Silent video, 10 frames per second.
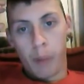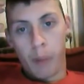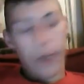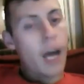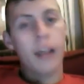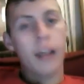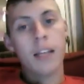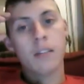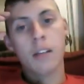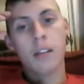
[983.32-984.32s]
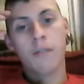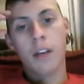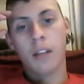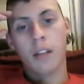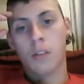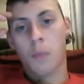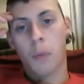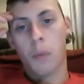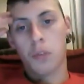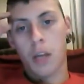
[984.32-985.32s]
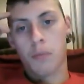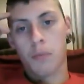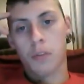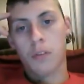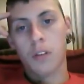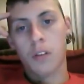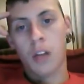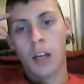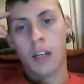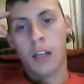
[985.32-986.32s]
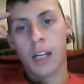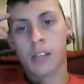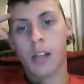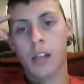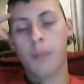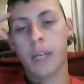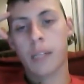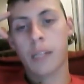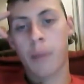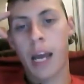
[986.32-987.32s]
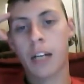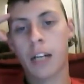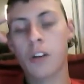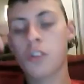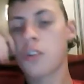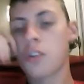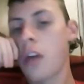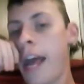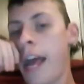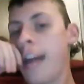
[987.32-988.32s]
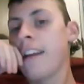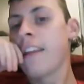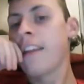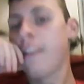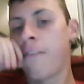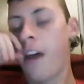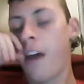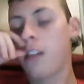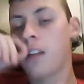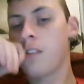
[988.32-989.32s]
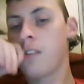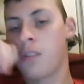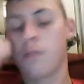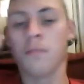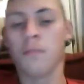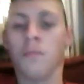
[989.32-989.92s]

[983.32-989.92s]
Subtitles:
but not against the defending Super Bowl champs. Next up, we got the Packers at the Falcons.